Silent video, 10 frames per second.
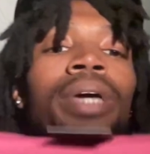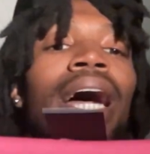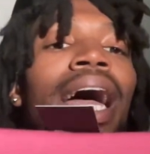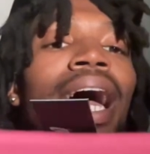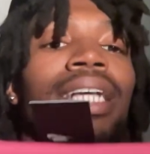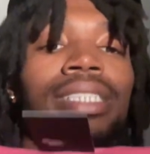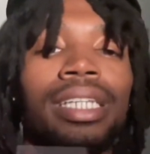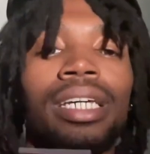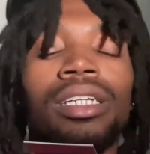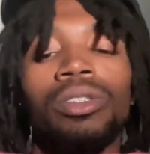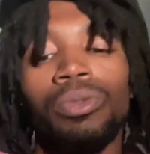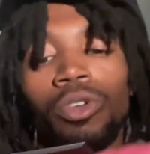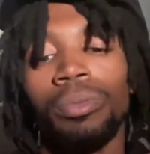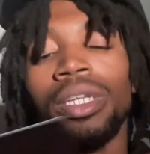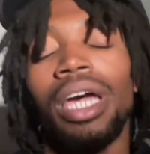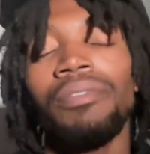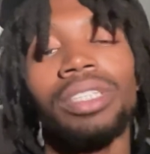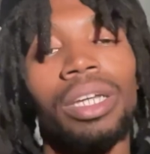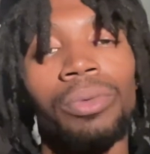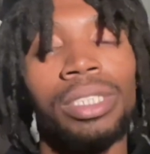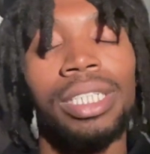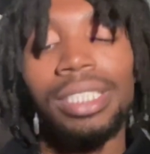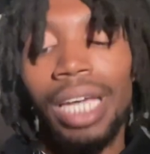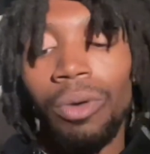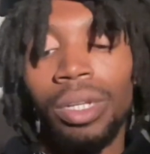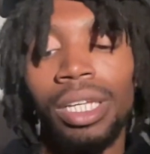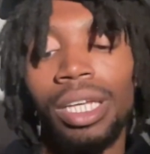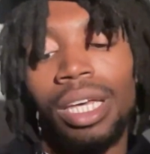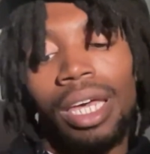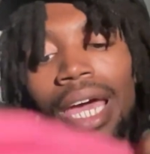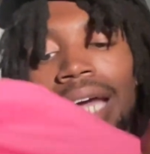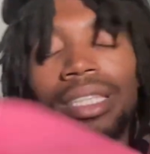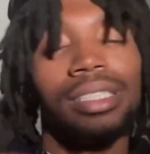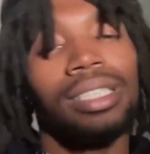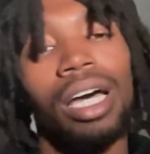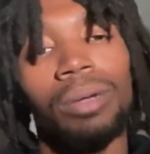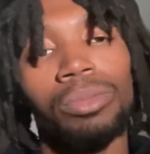I had to get it, you feel me? Everything was discounted at the time,